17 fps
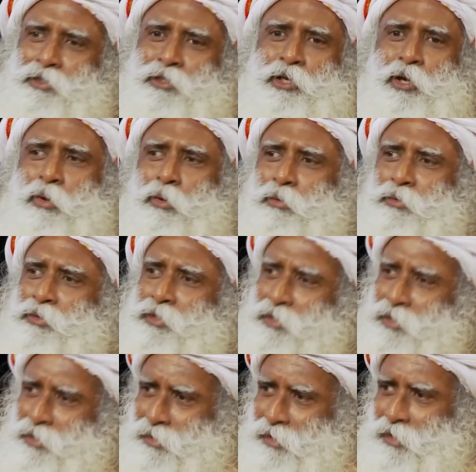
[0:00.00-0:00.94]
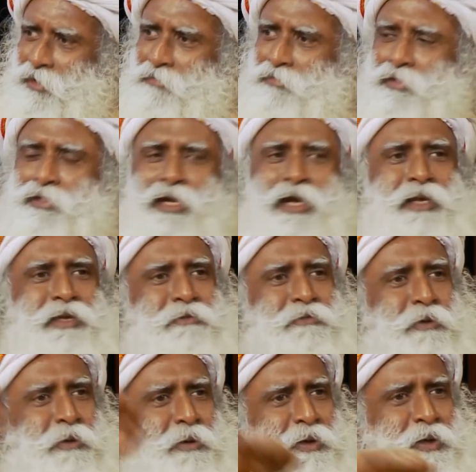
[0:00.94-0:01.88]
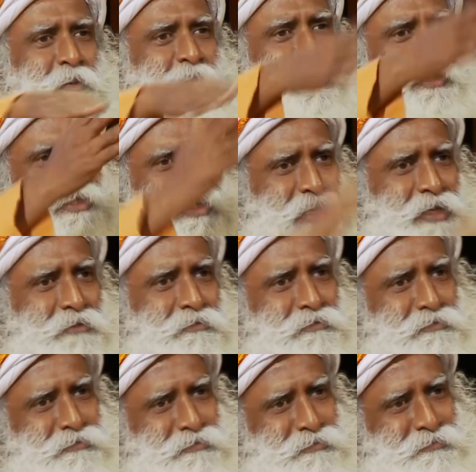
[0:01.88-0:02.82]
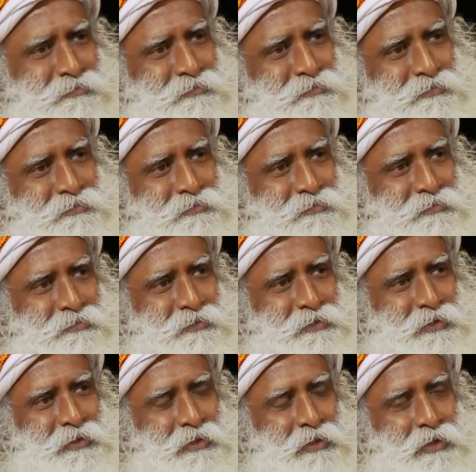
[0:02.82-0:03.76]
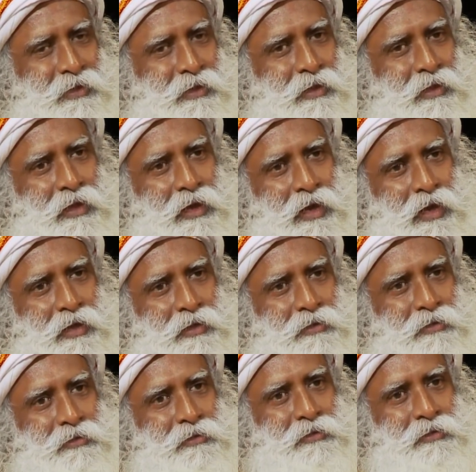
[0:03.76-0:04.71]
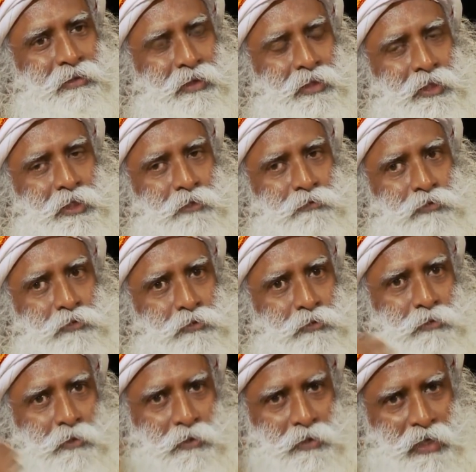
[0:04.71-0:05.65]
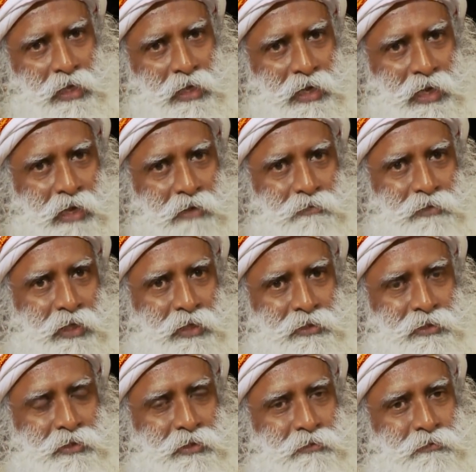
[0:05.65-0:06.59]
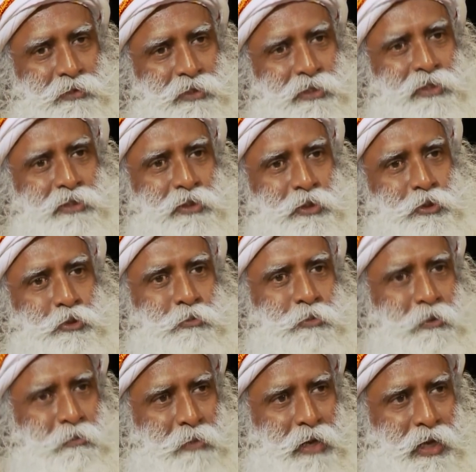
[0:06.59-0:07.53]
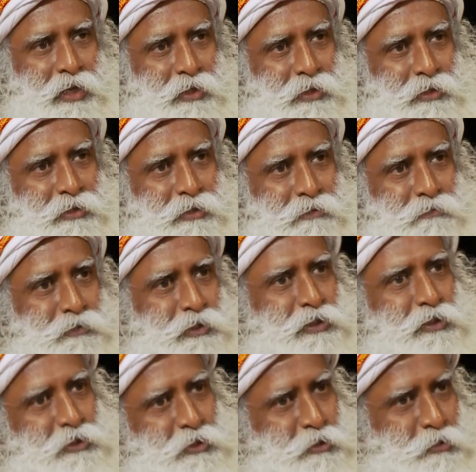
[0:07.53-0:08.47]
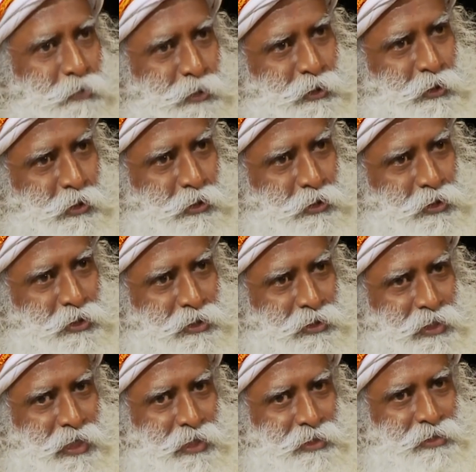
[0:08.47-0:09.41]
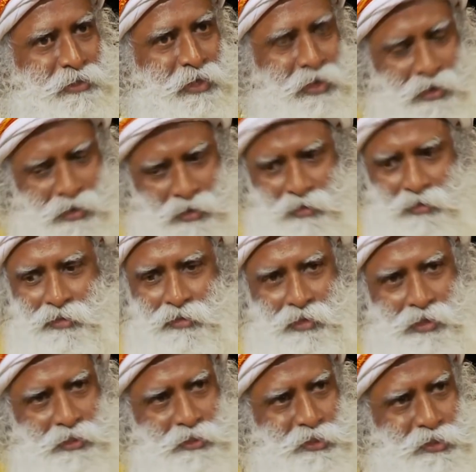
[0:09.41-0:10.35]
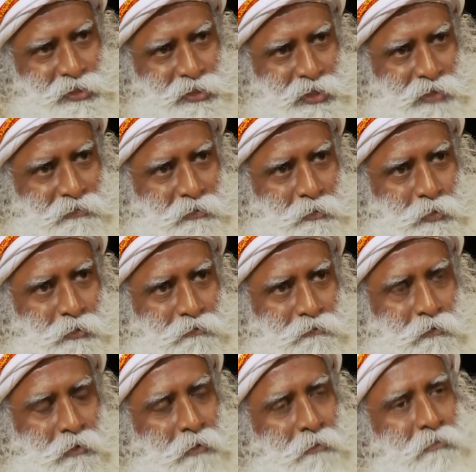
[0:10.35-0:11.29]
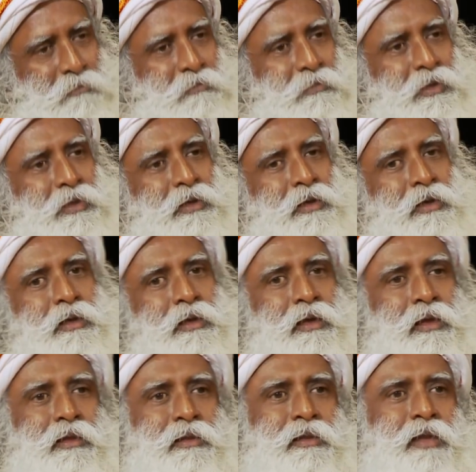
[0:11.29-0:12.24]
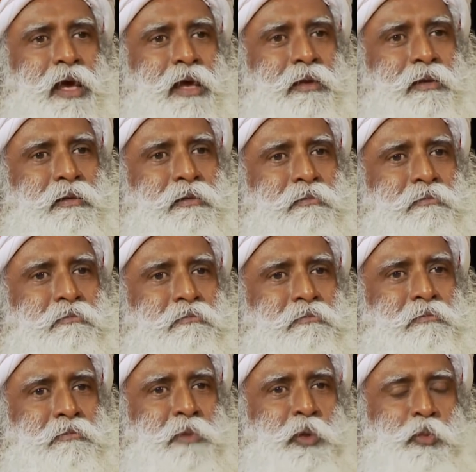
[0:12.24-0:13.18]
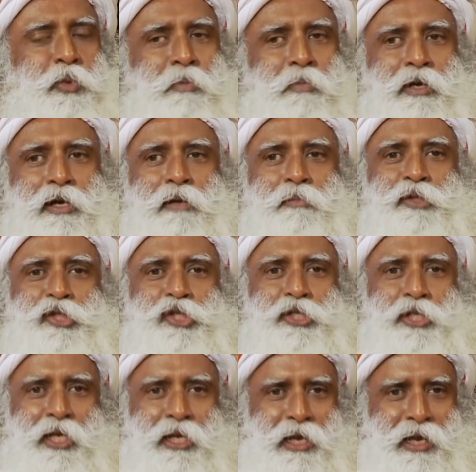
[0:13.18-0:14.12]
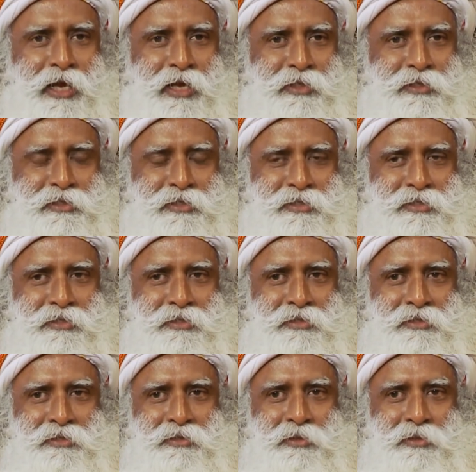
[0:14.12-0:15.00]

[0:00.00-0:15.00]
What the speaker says: No, this is a different kind of order by itself. And if you do not allow that within the human mind, within the human consciousness and in the actions that we perform, then we become straight lines.